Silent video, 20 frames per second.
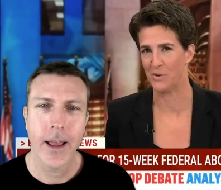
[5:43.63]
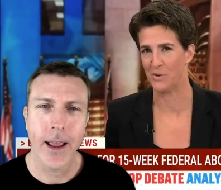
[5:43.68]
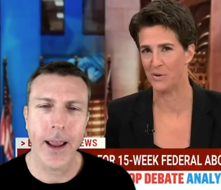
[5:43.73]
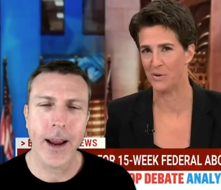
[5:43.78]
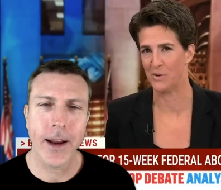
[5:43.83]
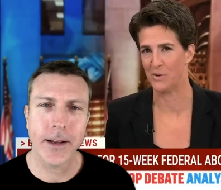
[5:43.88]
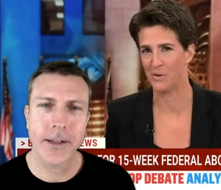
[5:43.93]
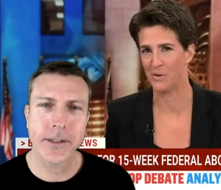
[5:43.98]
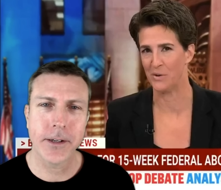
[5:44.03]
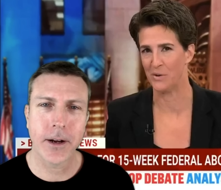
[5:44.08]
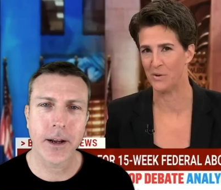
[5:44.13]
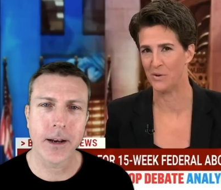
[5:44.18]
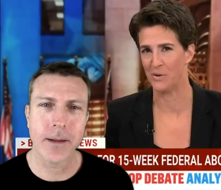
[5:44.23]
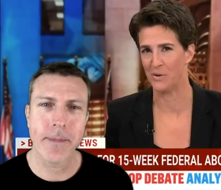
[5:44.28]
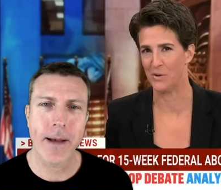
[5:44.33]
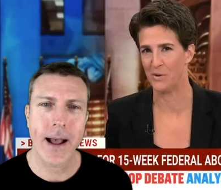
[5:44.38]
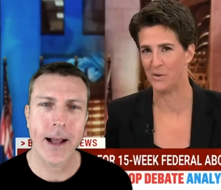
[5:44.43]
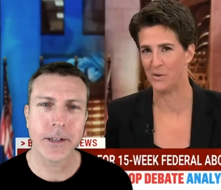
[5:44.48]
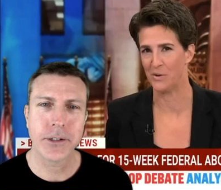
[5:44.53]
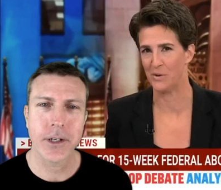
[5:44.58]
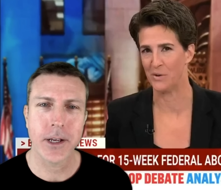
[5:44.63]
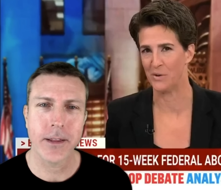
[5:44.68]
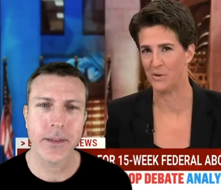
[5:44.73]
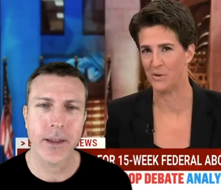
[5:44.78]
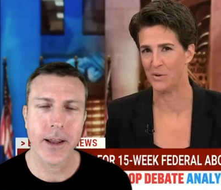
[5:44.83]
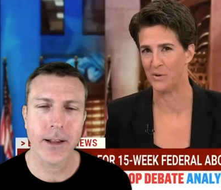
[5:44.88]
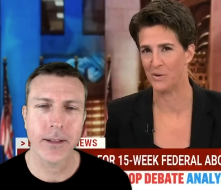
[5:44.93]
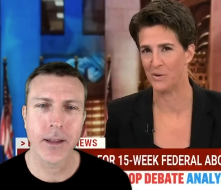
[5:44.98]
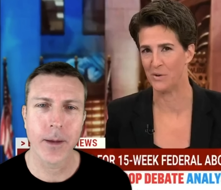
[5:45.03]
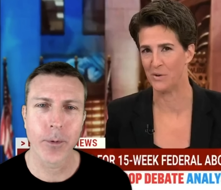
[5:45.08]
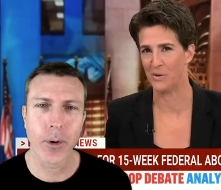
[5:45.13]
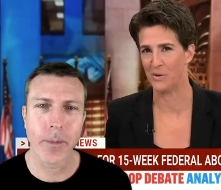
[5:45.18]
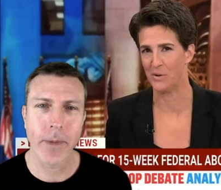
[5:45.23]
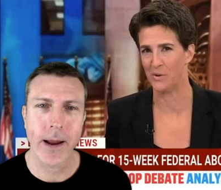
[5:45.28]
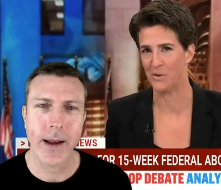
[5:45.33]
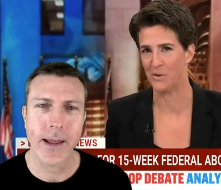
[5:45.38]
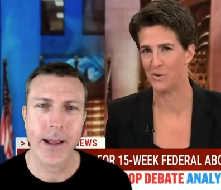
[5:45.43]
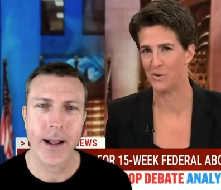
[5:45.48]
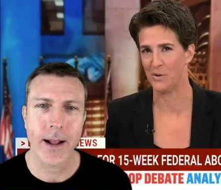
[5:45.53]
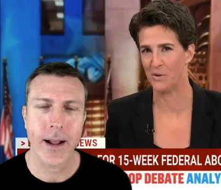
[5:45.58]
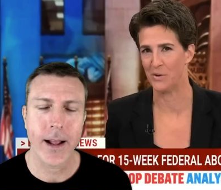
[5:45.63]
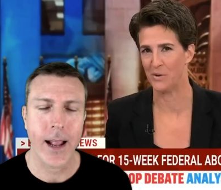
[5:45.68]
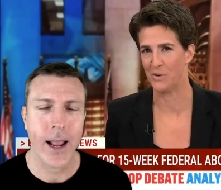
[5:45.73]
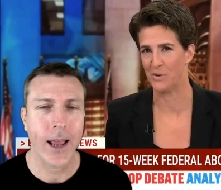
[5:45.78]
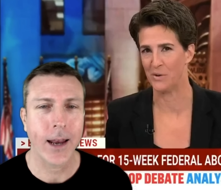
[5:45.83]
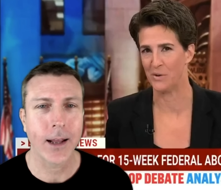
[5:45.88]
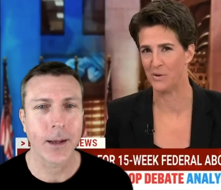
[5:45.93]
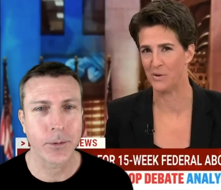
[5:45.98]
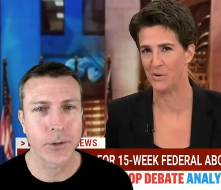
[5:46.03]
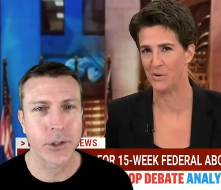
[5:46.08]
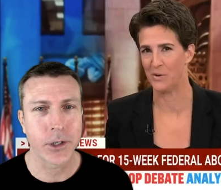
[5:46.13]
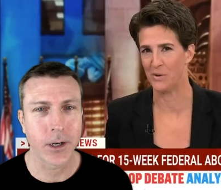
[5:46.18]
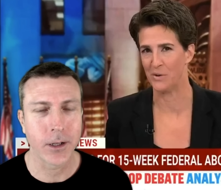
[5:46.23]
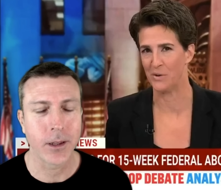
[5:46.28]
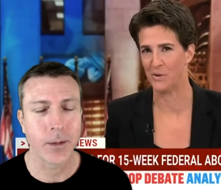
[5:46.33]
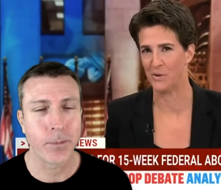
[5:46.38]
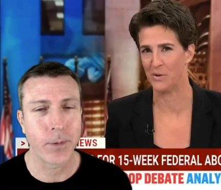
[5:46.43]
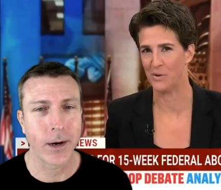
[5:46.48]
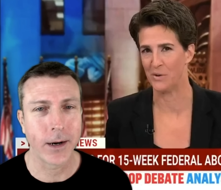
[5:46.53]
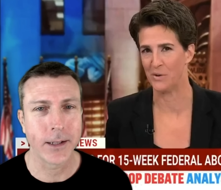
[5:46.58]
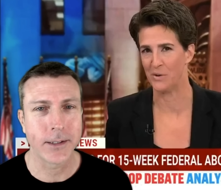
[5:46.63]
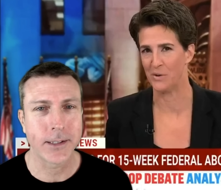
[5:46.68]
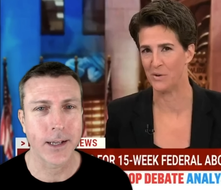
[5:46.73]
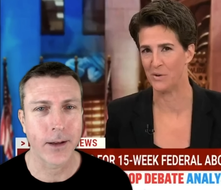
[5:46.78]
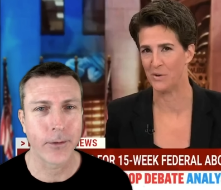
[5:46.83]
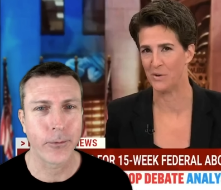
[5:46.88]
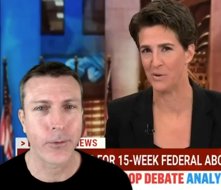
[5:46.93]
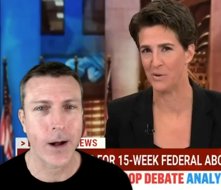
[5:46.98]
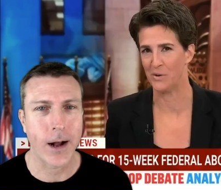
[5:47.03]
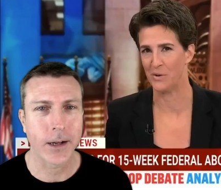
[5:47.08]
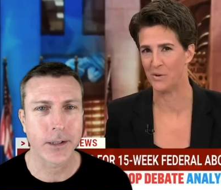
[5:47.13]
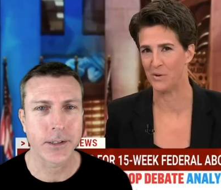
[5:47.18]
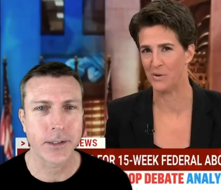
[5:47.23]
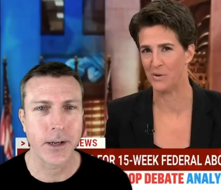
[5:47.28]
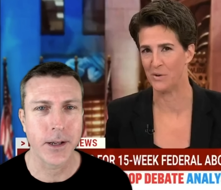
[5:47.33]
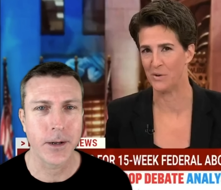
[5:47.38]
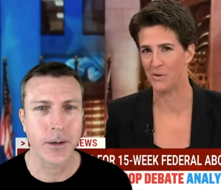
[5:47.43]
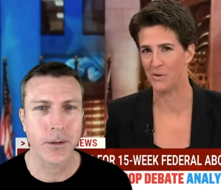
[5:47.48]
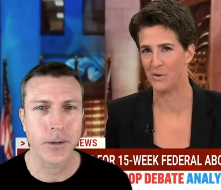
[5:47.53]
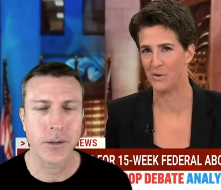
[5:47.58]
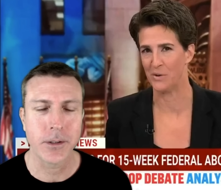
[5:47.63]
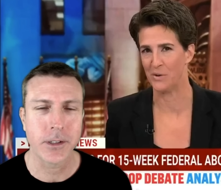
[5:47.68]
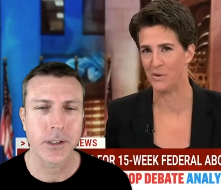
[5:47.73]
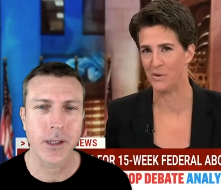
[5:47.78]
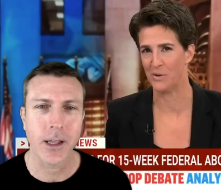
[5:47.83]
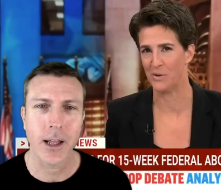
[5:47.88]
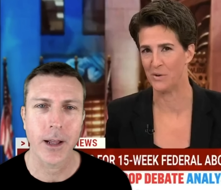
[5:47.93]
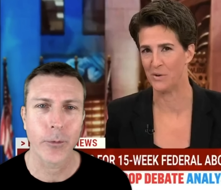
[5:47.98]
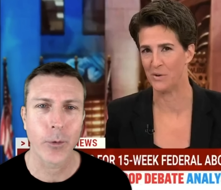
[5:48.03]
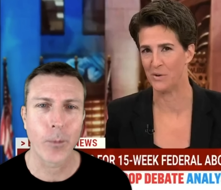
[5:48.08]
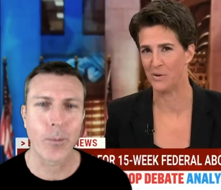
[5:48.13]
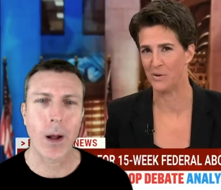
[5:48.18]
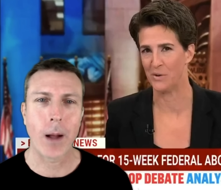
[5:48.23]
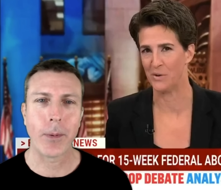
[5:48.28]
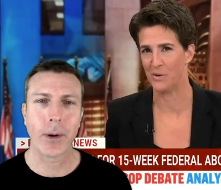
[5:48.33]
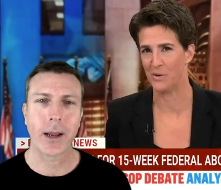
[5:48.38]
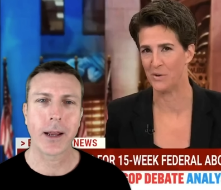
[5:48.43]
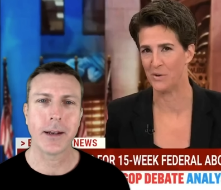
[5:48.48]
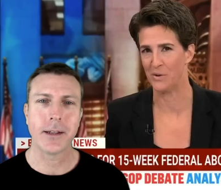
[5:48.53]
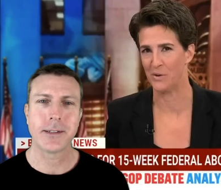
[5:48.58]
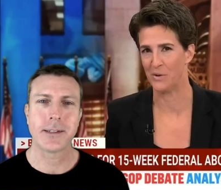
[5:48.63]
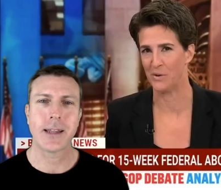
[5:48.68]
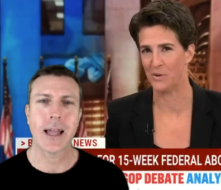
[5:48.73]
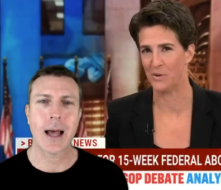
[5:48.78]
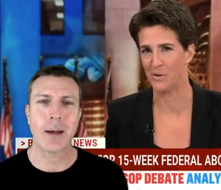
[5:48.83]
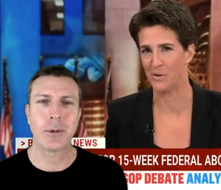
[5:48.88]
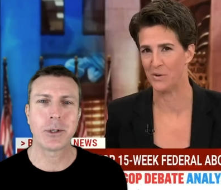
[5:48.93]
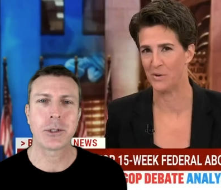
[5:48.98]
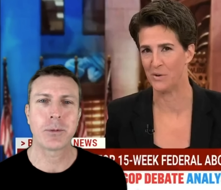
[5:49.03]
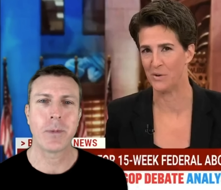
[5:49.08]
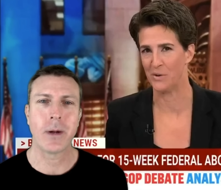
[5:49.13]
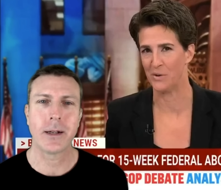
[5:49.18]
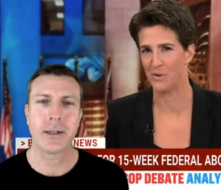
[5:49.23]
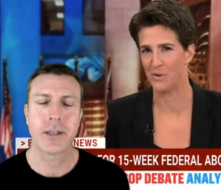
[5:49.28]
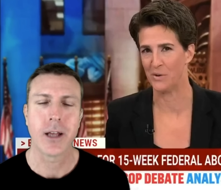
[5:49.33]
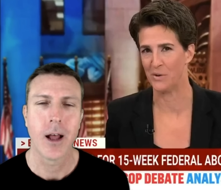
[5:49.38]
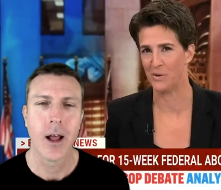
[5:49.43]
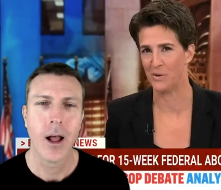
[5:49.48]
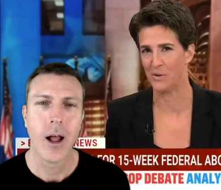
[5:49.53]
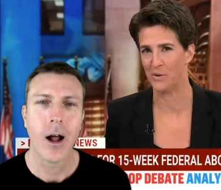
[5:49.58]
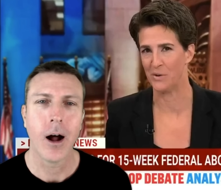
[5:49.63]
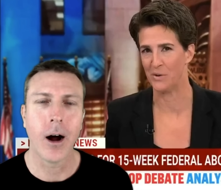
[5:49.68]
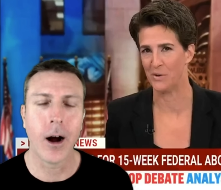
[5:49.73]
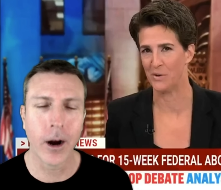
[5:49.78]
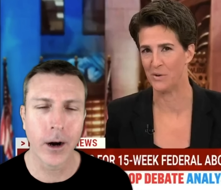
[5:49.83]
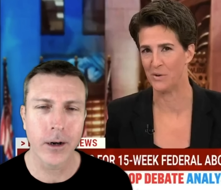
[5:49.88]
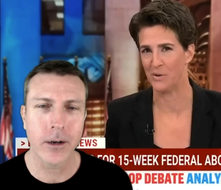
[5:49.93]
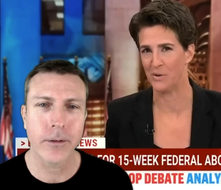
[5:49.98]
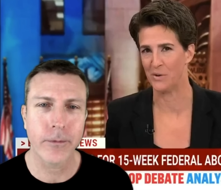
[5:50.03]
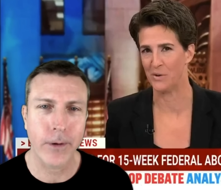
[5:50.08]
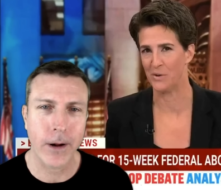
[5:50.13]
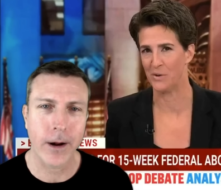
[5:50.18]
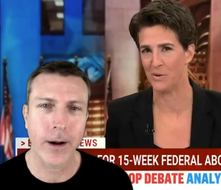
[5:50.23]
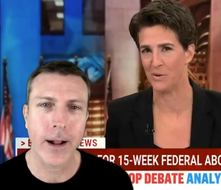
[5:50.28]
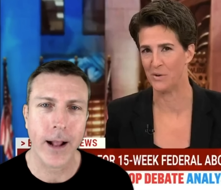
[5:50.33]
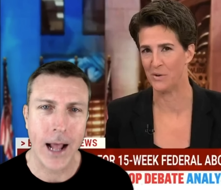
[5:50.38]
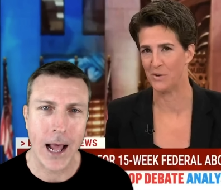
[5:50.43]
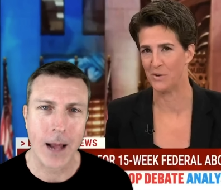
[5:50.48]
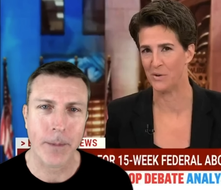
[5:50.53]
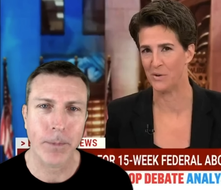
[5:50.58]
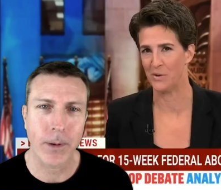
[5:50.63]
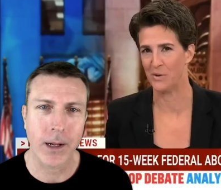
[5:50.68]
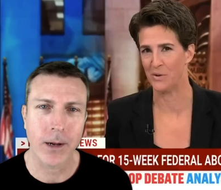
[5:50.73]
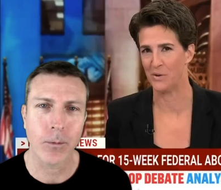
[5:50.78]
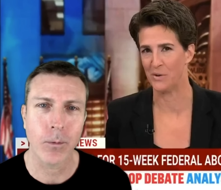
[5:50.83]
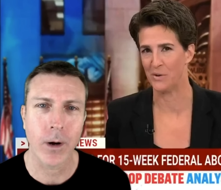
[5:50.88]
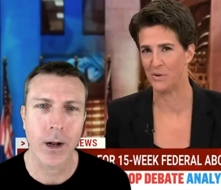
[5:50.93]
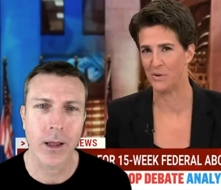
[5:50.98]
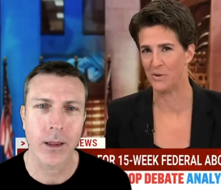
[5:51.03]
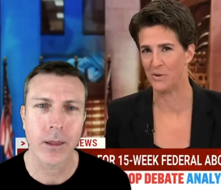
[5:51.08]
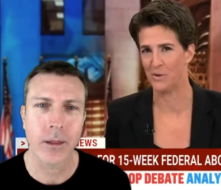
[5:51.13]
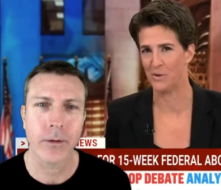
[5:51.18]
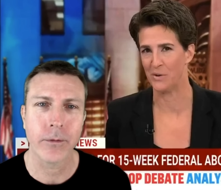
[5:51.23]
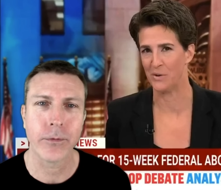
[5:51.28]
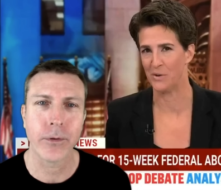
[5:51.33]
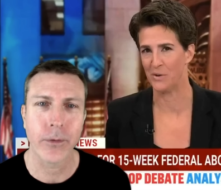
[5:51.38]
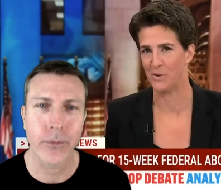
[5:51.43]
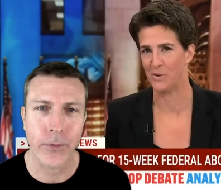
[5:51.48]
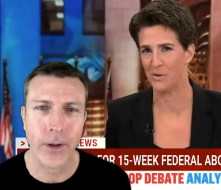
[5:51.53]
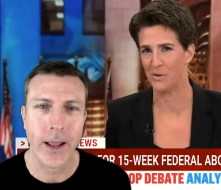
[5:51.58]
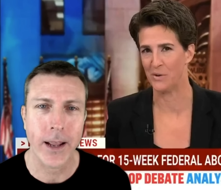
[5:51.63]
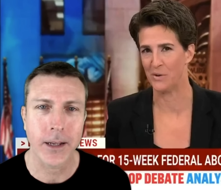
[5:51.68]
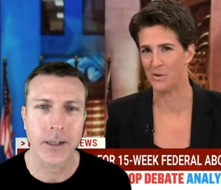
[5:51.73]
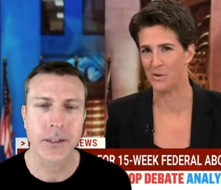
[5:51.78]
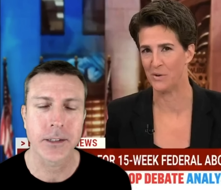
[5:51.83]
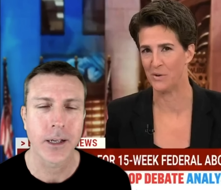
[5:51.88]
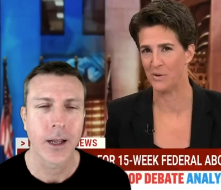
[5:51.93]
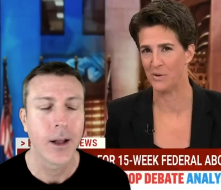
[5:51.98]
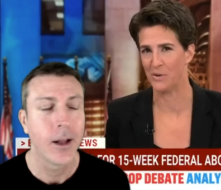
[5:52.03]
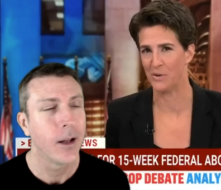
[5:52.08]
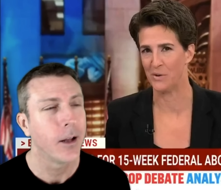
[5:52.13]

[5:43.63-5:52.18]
Speaker 1: And as you can imagine, the liberal media and I'm sure the pundits on Fox News, the Republican establishment, aren't very happy with Vivek's